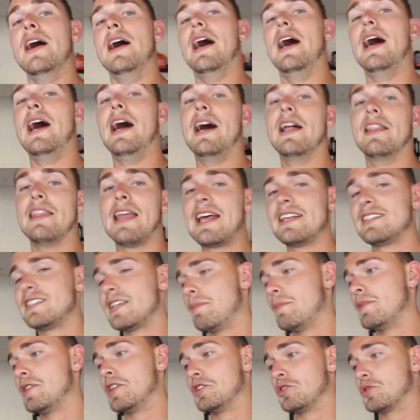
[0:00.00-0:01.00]
Last
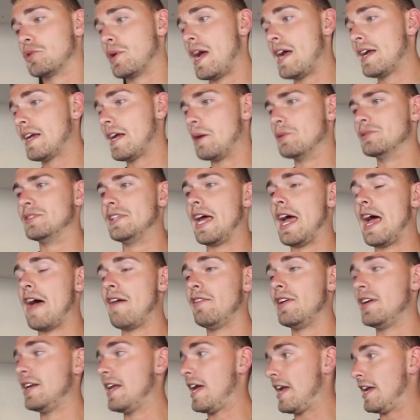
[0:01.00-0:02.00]
time at the track I was
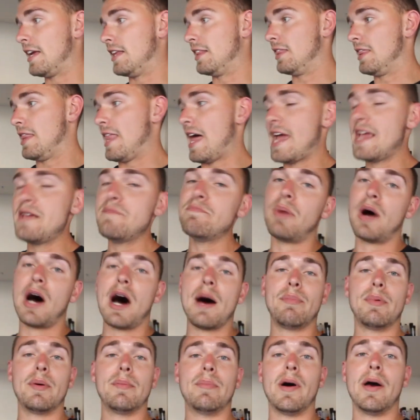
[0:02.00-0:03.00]
having a light
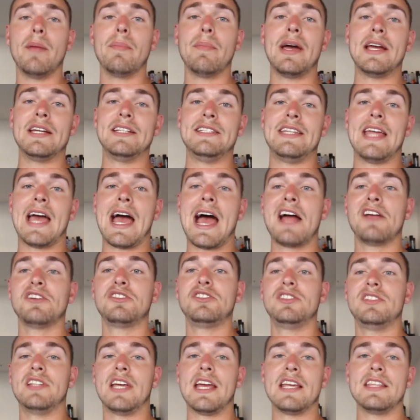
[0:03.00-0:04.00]
pop up on my dash
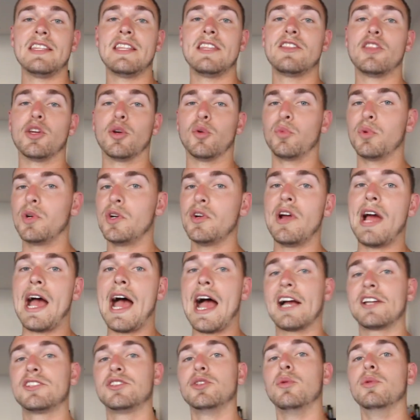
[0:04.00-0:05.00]
saying that the rear
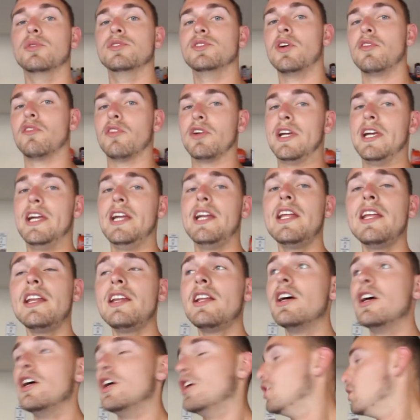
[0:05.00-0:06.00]
axle was overheating.